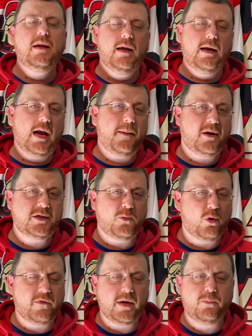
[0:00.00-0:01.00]
And how much
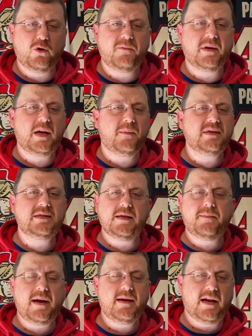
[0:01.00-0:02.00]
more of an improvement can we see
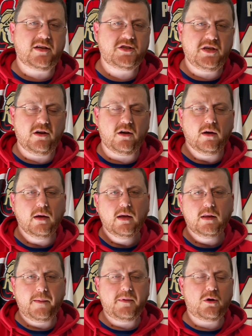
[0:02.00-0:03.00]
by next year?
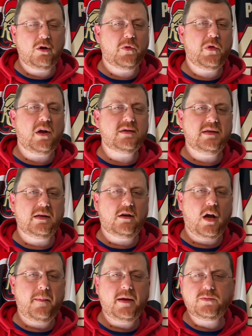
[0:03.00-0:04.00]
Let me know your thoughts in the
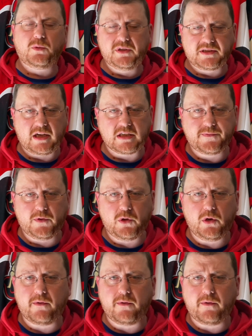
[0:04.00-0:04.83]
comments. We'll discuss further.